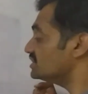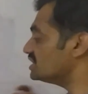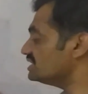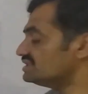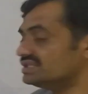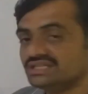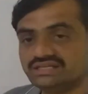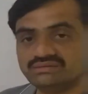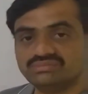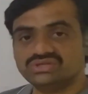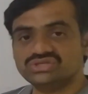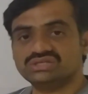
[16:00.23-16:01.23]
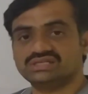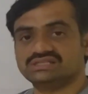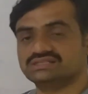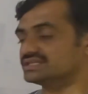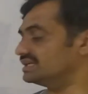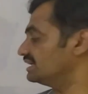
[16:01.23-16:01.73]
Change in the temperature
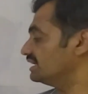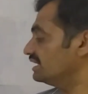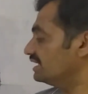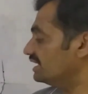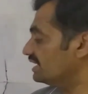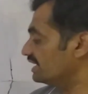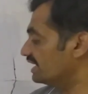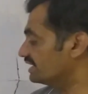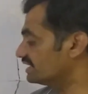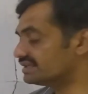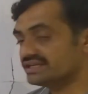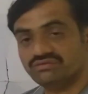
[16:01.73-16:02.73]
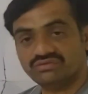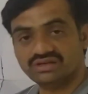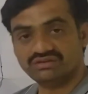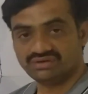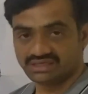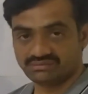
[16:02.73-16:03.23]
is at a
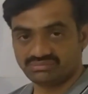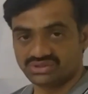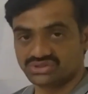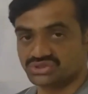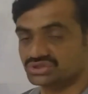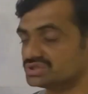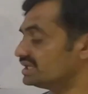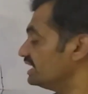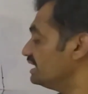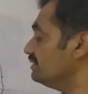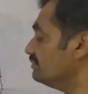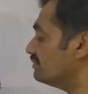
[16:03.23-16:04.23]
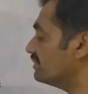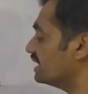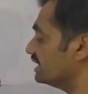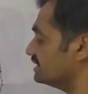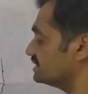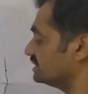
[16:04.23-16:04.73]
given temperature T
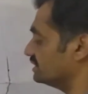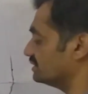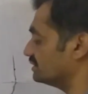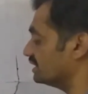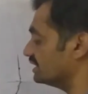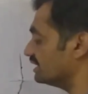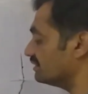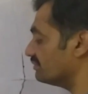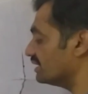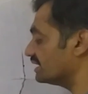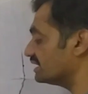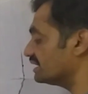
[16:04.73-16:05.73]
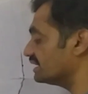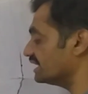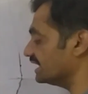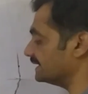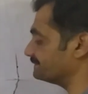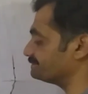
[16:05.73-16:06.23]
minus 0, nothing but
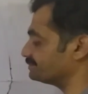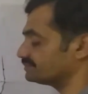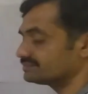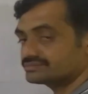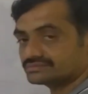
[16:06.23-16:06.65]
T.